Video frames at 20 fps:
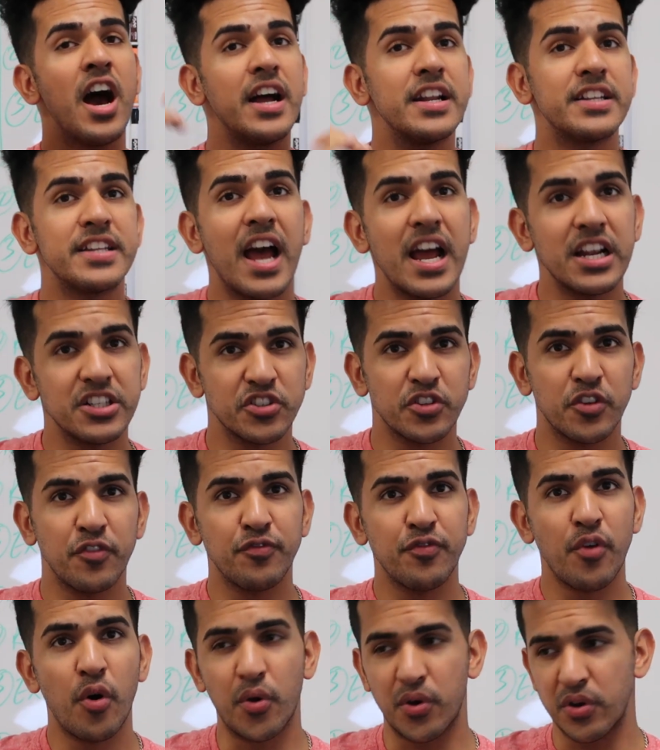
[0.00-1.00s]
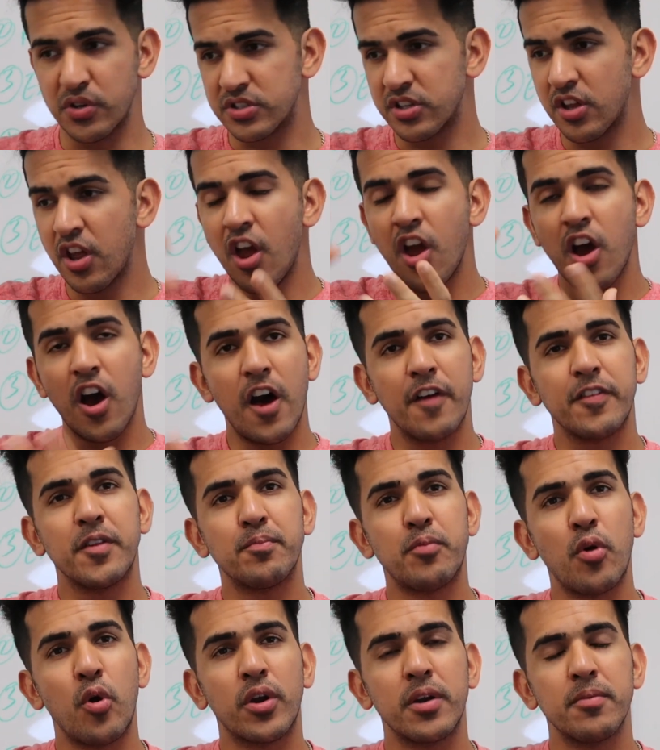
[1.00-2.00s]
Attached are the photos of the
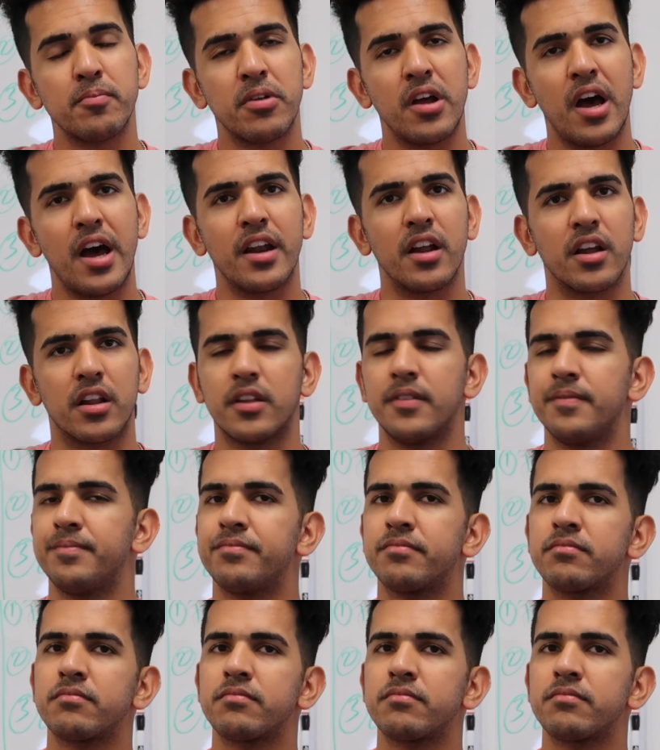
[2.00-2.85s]
broken product.